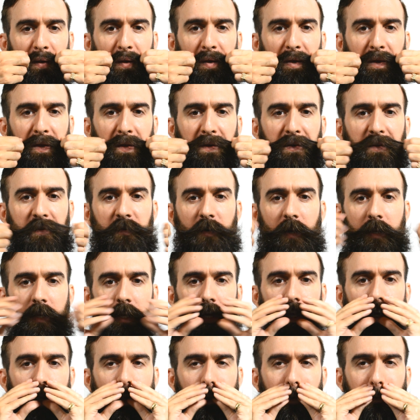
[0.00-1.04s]
Again, just try and get
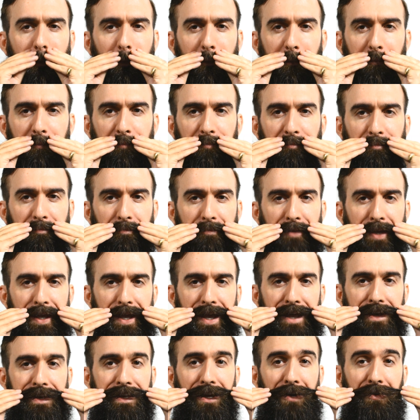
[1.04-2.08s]
in here.
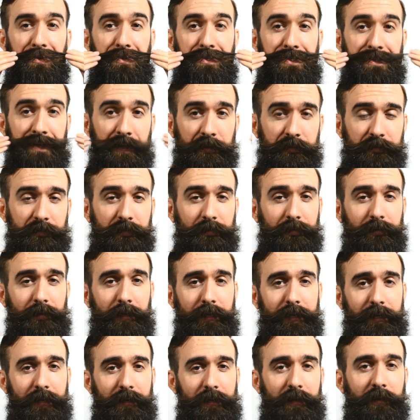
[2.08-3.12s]
Now, just
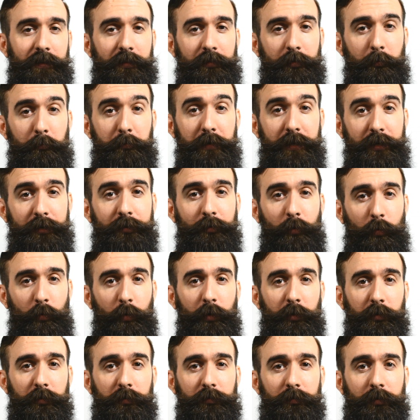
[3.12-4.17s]
like the beard
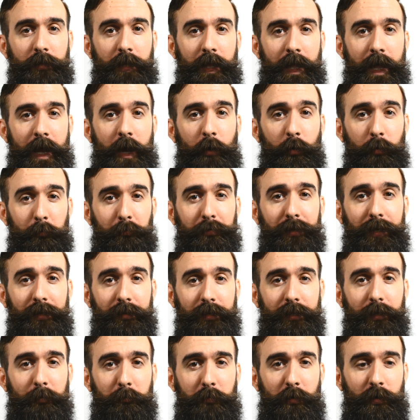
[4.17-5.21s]
oil how to apply it
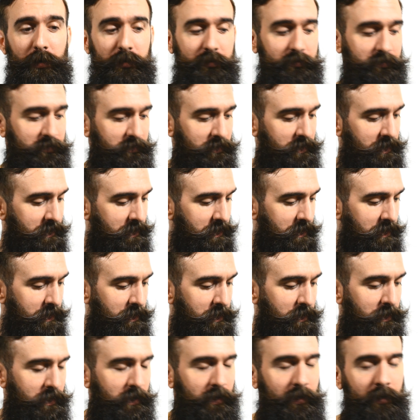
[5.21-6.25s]
like a boss.
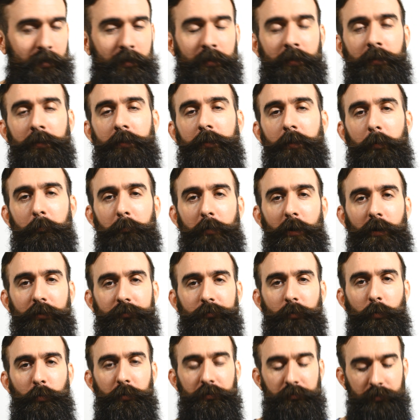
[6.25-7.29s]
A boss
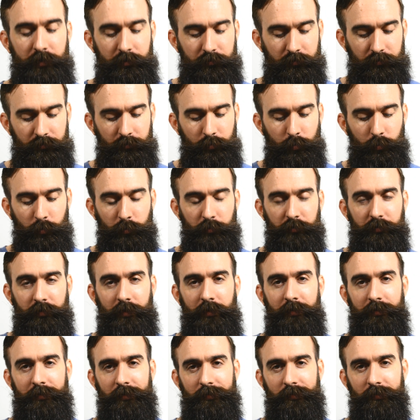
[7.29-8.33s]
always needs his tools.
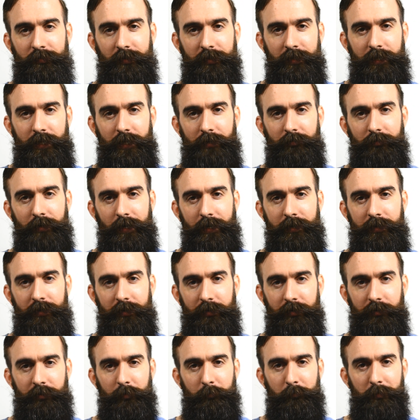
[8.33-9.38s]
This is the key right
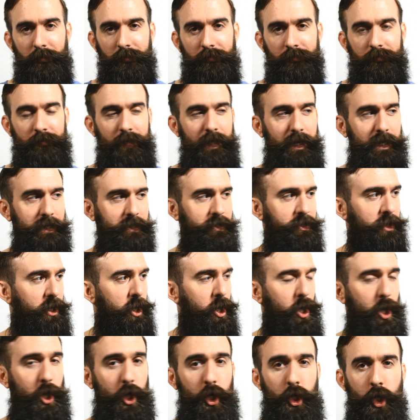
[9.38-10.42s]
here, the mustache
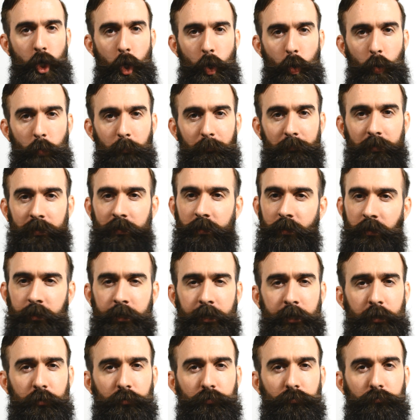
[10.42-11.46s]
comb.
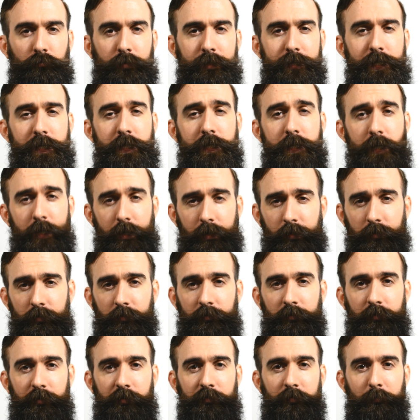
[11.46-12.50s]
It is
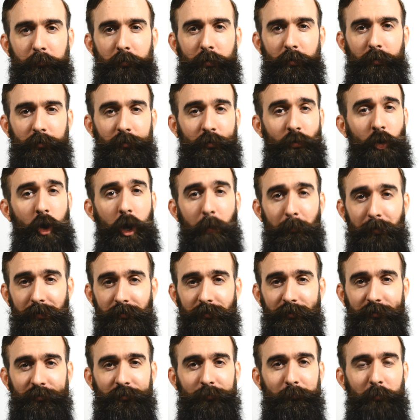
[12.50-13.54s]
ridiculously small,
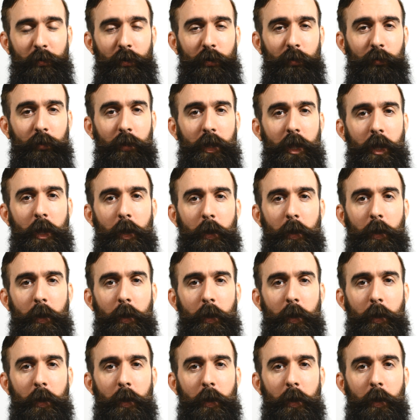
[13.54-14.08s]
comically small,